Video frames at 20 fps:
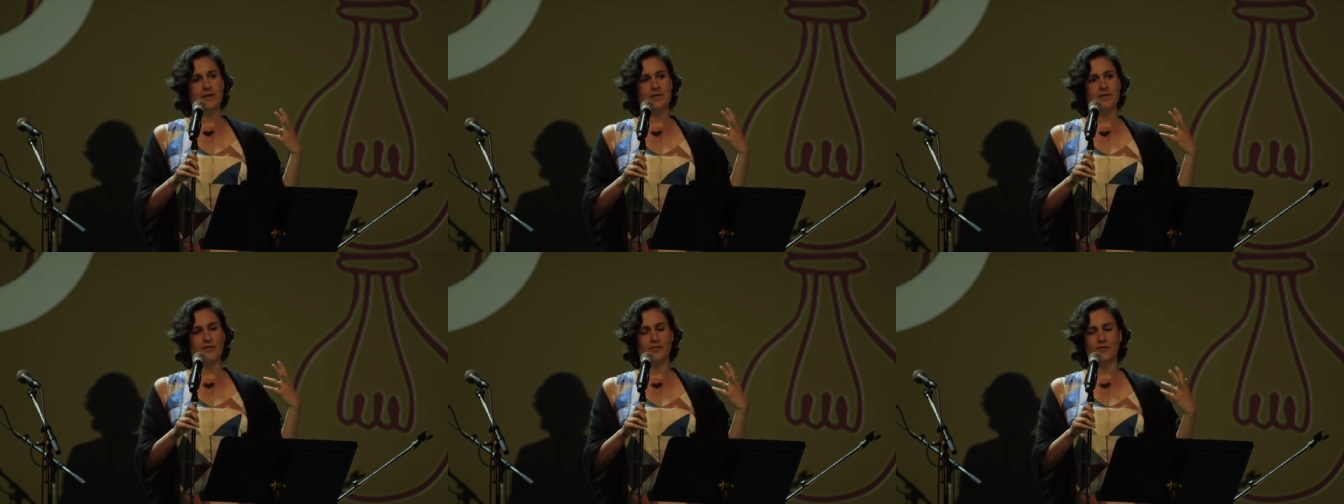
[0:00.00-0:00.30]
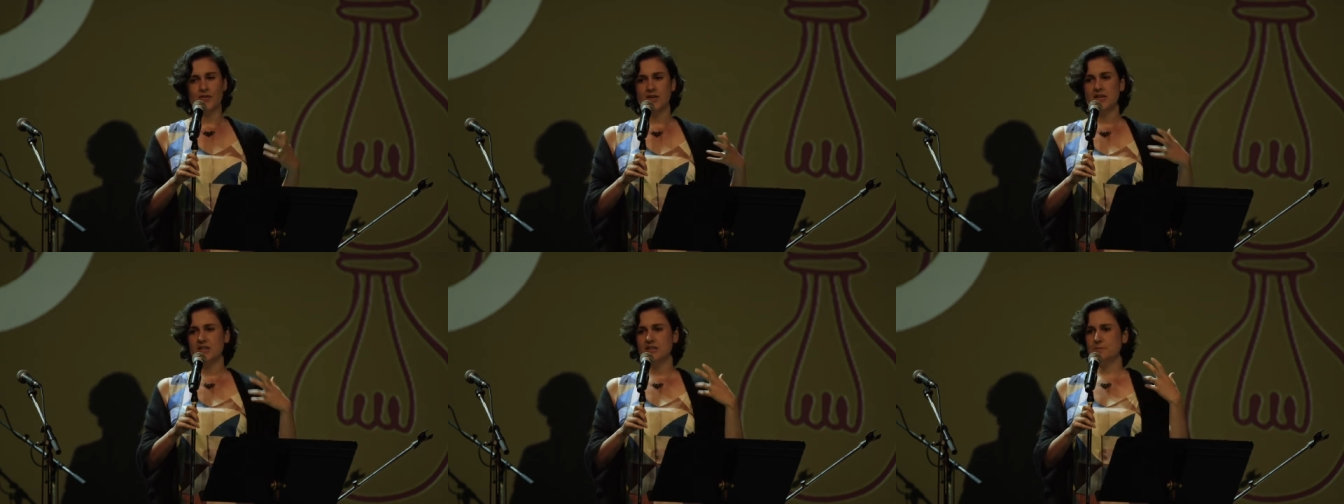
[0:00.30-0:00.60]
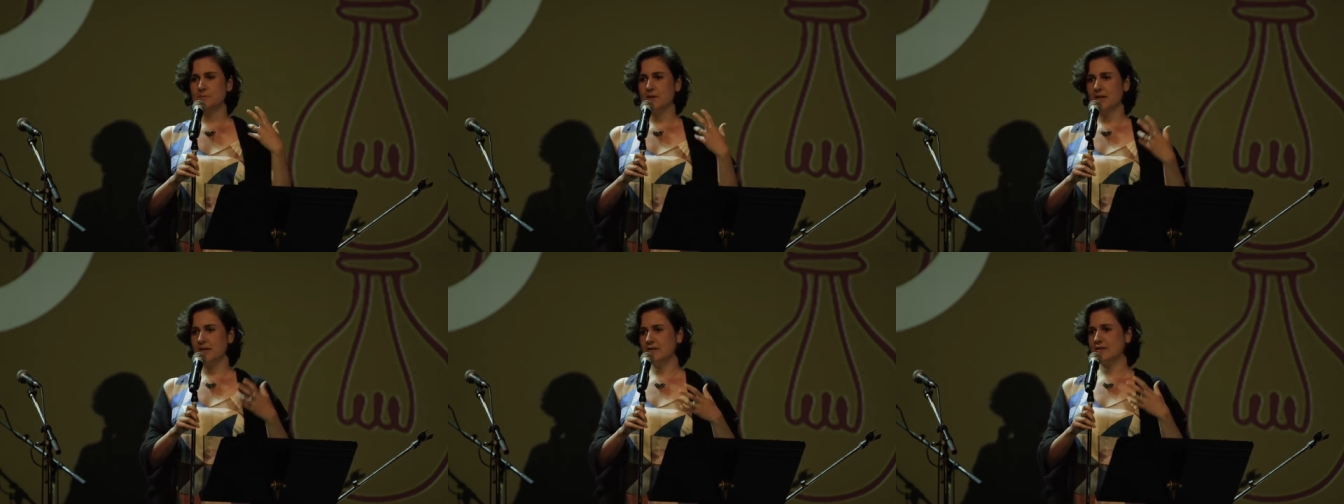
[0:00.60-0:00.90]
the
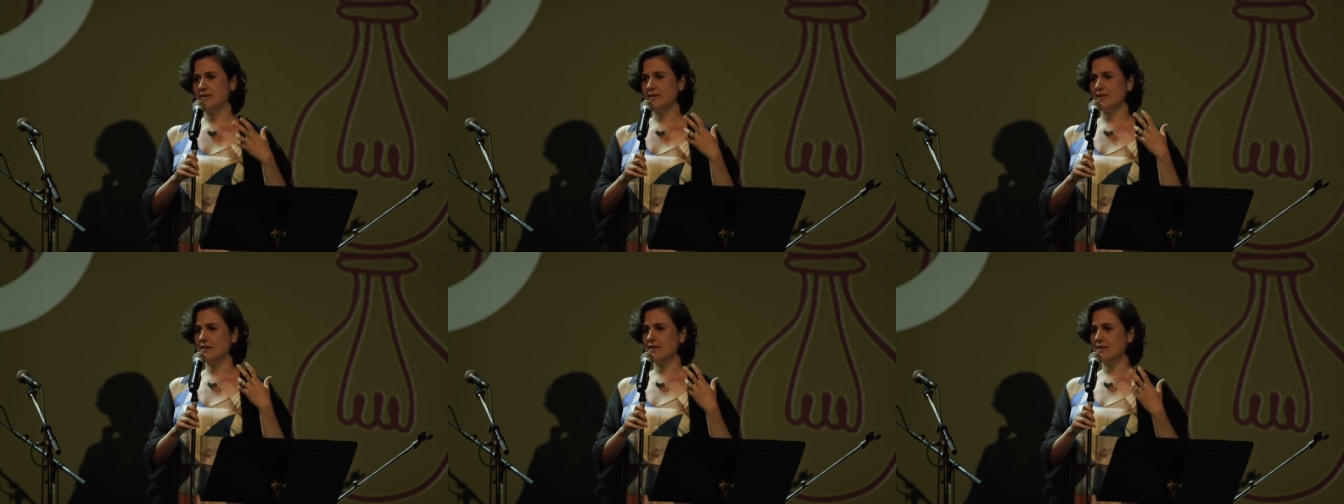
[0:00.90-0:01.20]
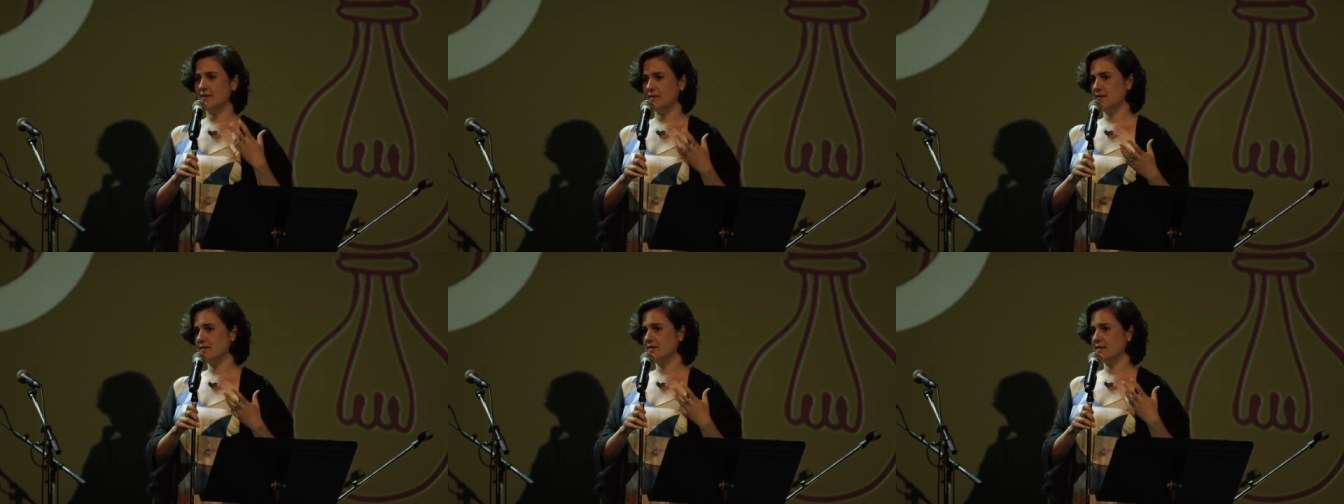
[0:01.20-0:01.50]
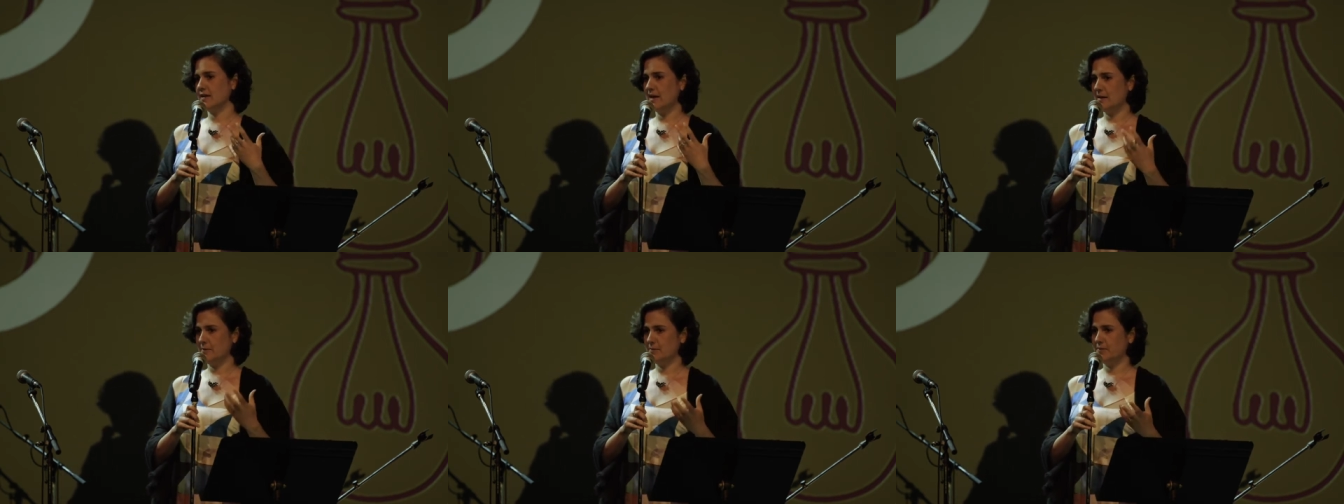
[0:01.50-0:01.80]
first Parsi
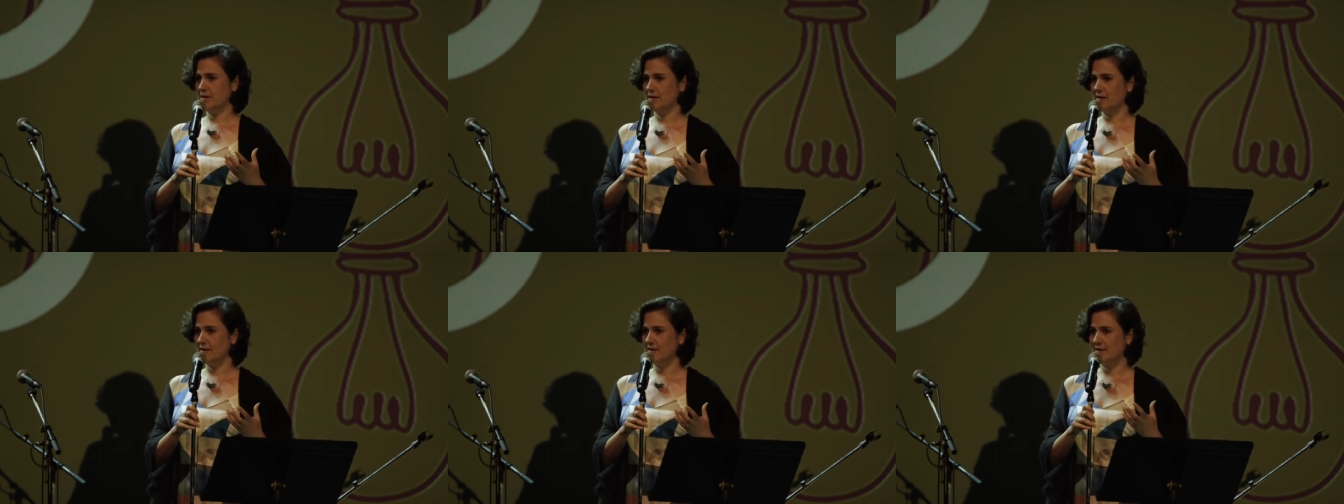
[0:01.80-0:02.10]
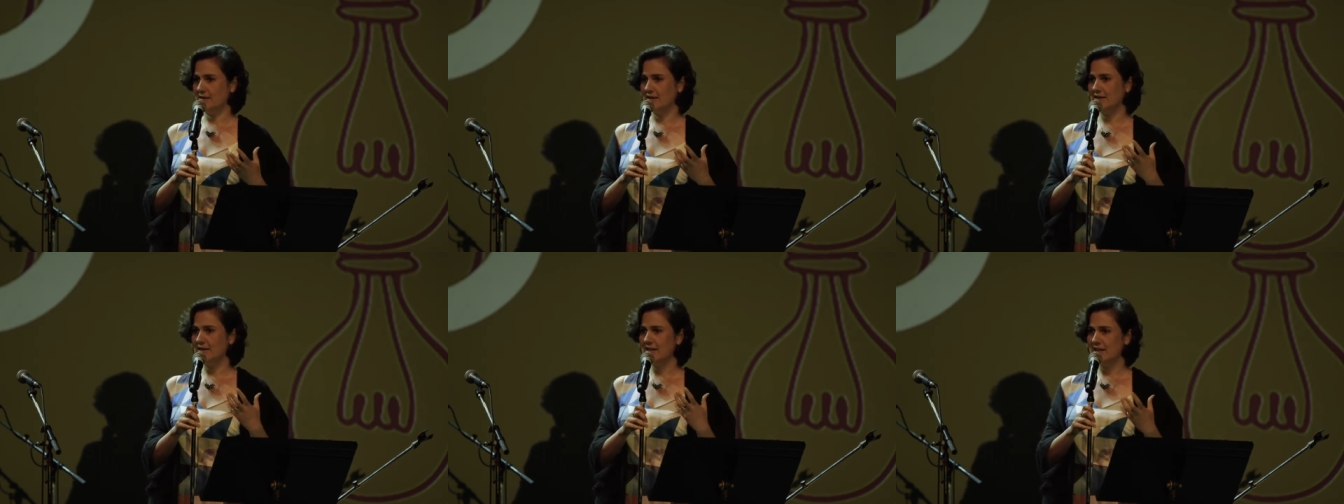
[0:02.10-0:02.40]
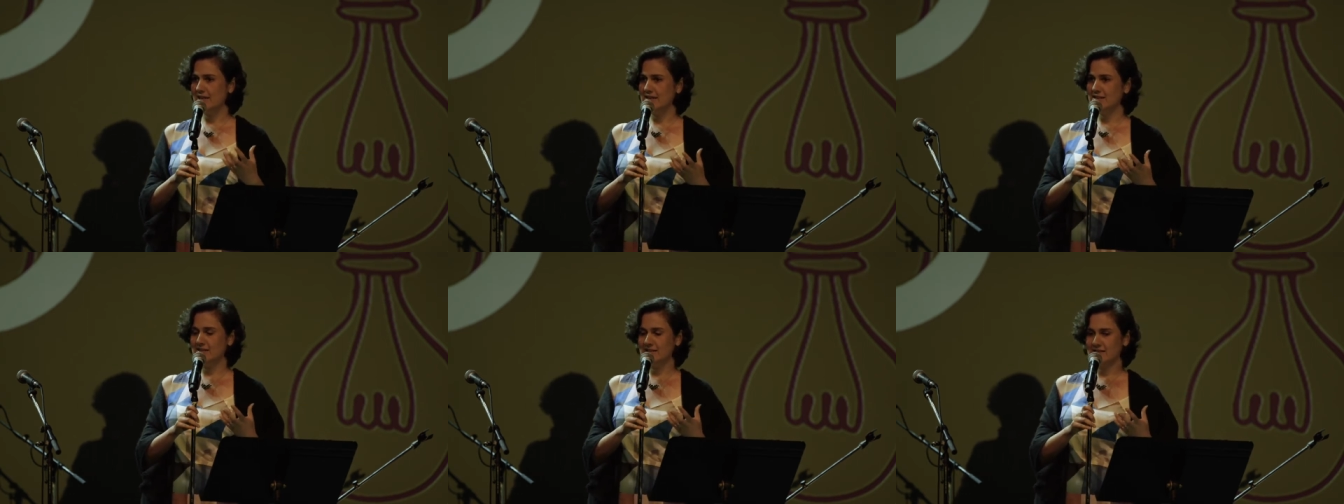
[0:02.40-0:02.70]
theater company in the
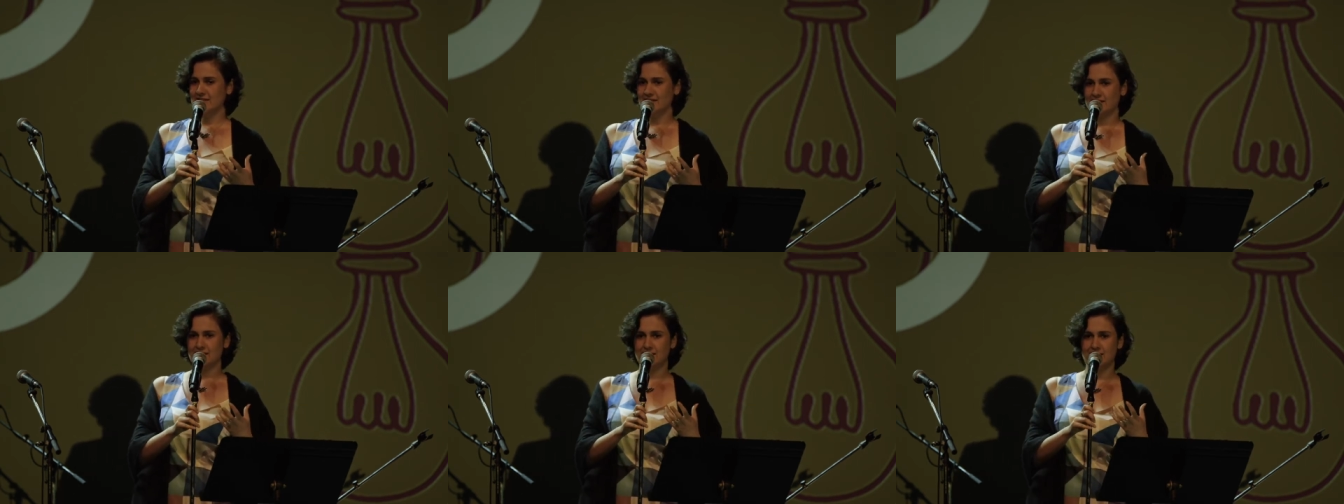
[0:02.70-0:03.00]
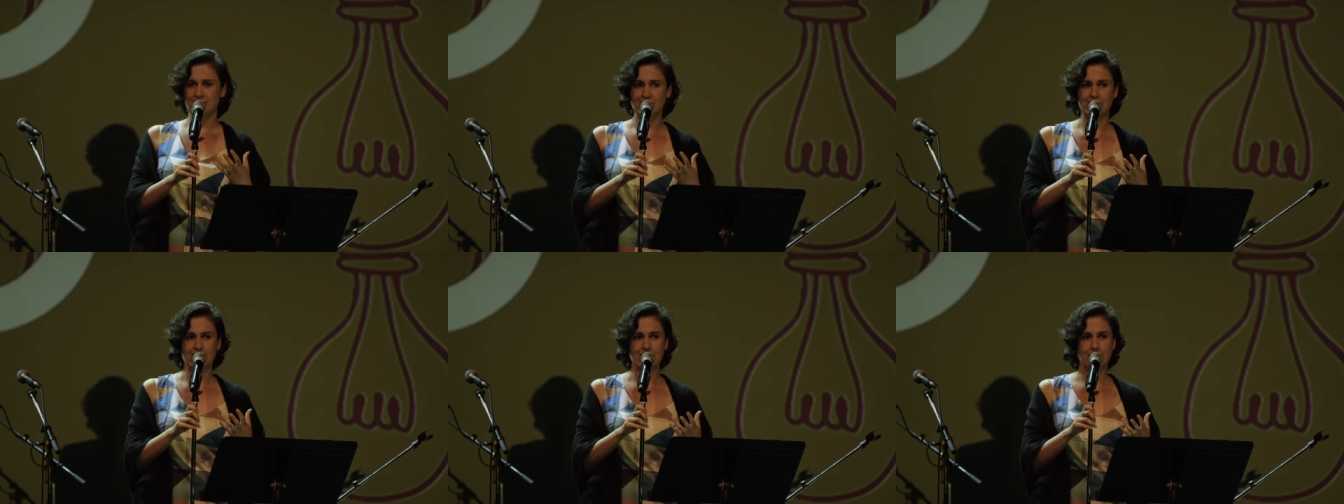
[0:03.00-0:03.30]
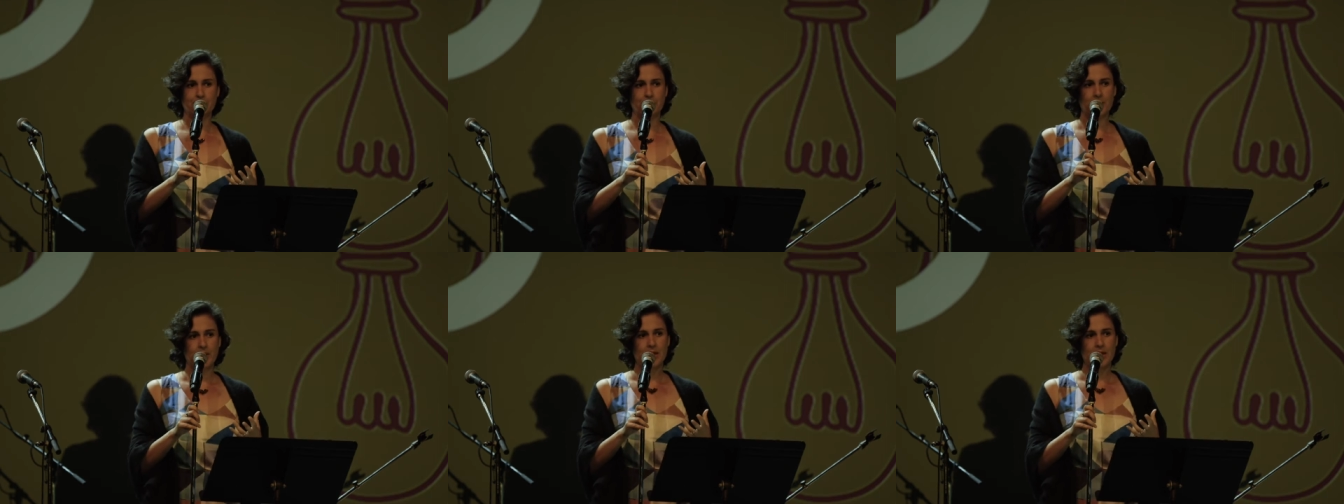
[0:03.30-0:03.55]
1860s.